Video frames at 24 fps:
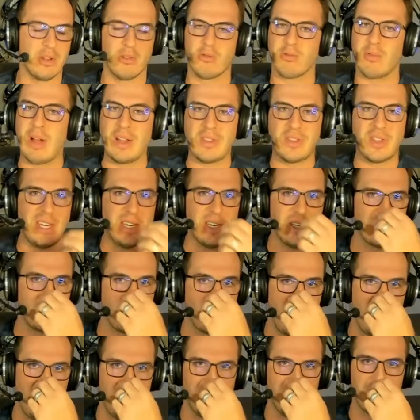Retke as
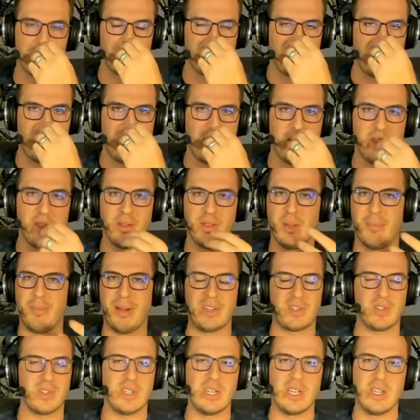well has played in the
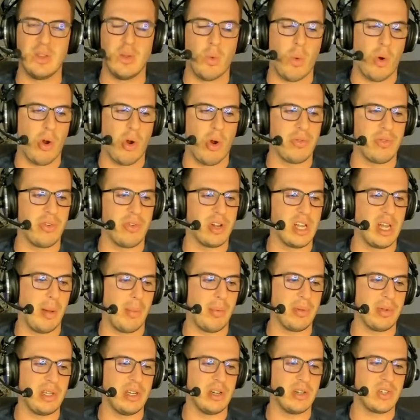best league in the world for a
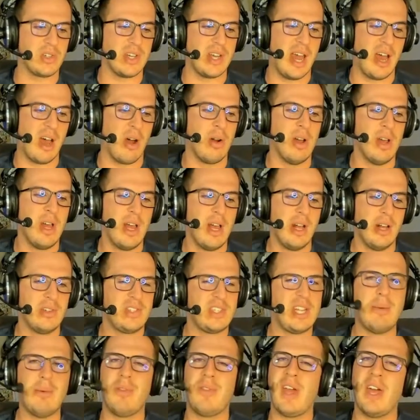couple of years now.
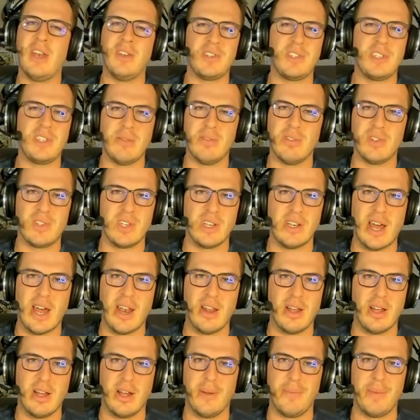Same with Anna Stevenson out
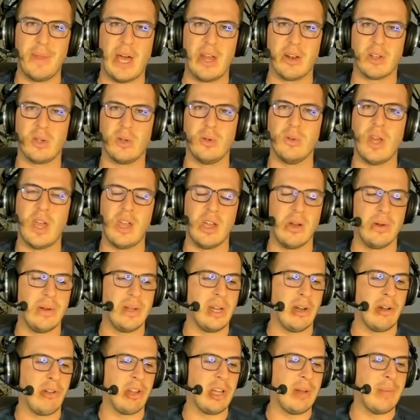of Cuneo in
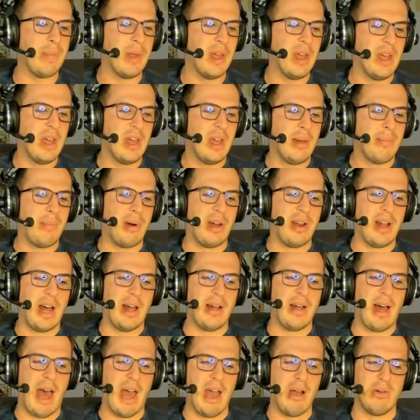Italy. But
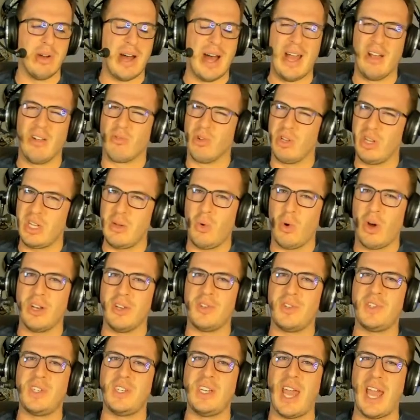I really want to
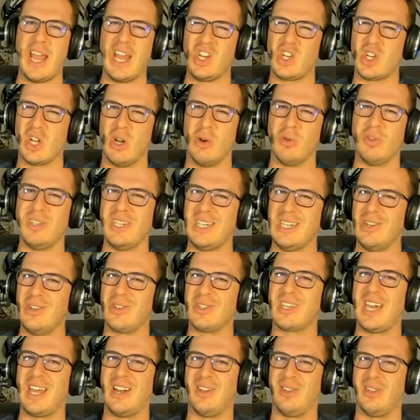see Asia
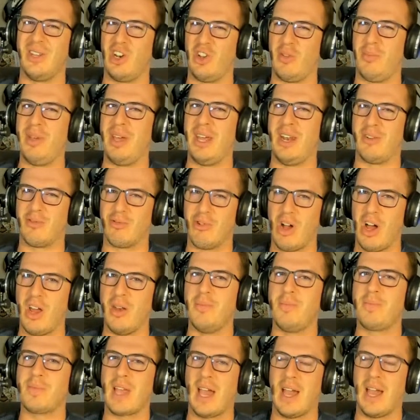O'Neal get a little bit of run.